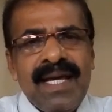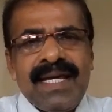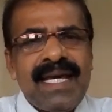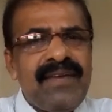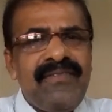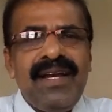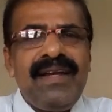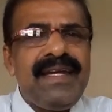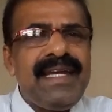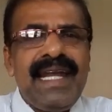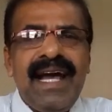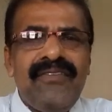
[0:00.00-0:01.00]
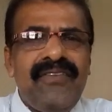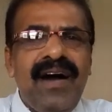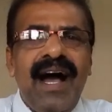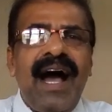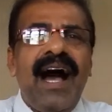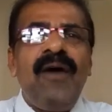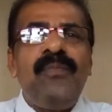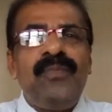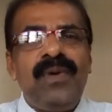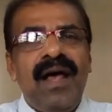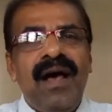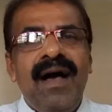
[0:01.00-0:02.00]
He will never
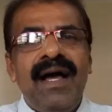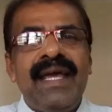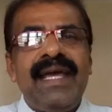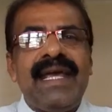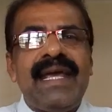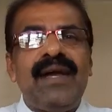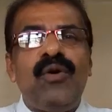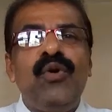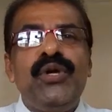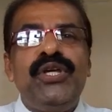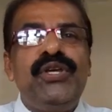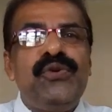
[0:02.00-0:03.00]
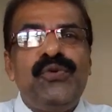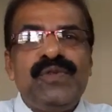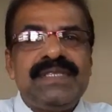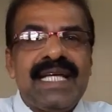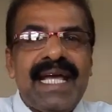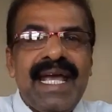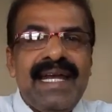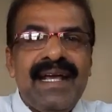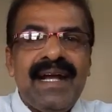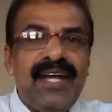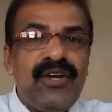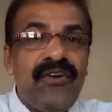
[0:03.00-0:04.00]
apply or use
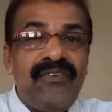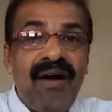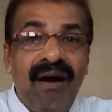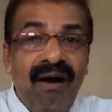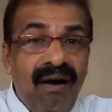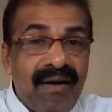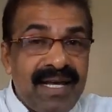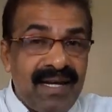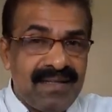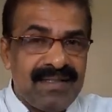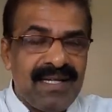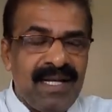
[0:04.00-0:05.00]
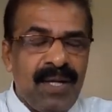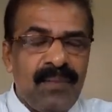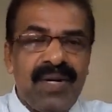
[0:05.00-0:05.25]
any kind of oil.